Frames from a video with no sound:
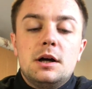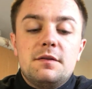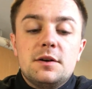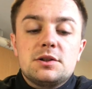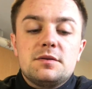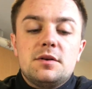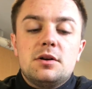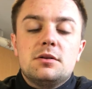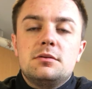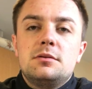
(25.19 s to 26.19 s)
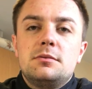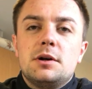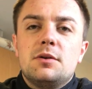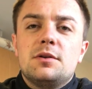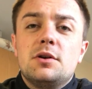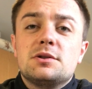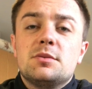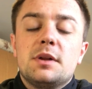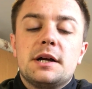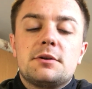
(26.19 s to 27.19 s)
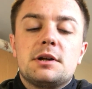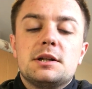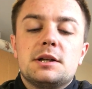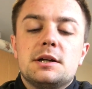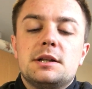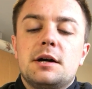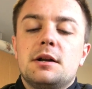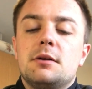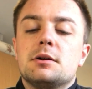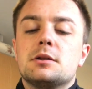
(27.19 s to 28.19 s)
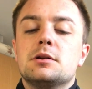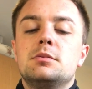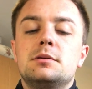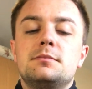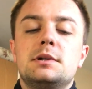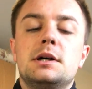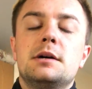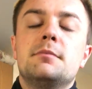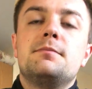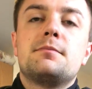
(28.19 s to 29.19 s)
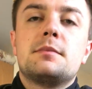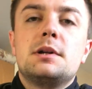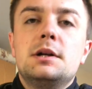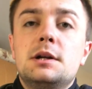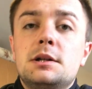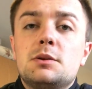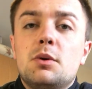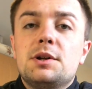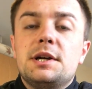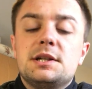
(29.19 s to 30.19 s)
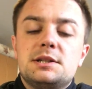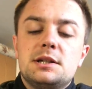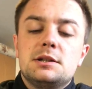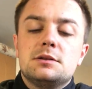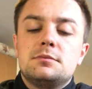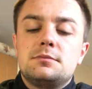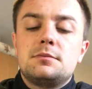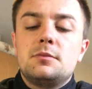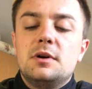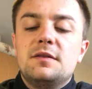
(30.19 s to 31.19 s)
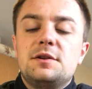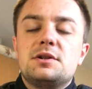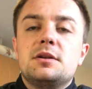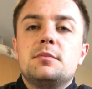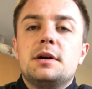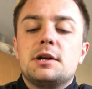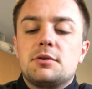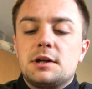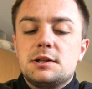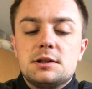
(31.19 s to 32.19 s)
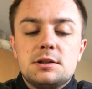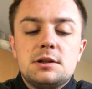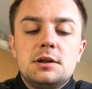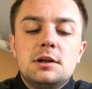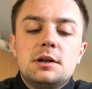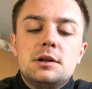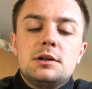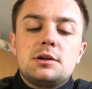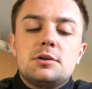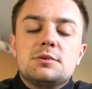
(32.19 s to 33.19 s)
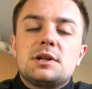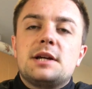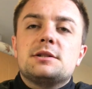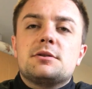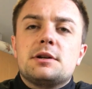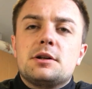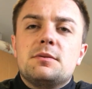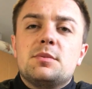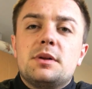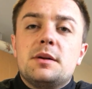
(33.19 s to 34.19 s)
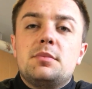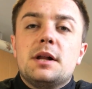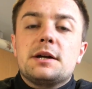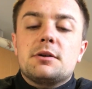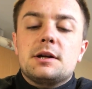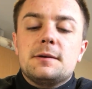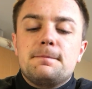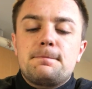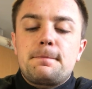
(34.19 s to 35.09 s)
First of all, we host a blind cricket day down at our club. It's one day a season where visually impaired cricketers come to Keswick Cricket Club to play blind cricket.